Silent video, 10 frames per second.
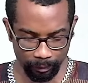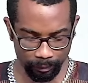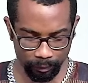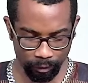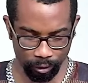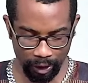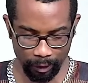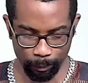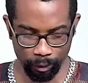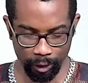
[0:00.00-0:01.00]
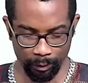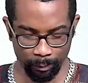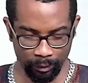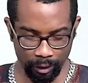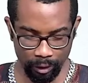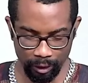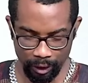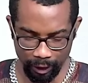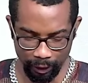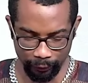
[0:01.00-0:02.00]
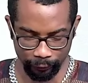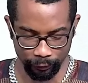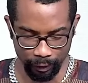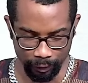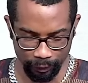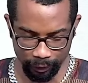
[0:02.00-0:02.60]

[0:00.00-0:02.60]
trying to put on a front.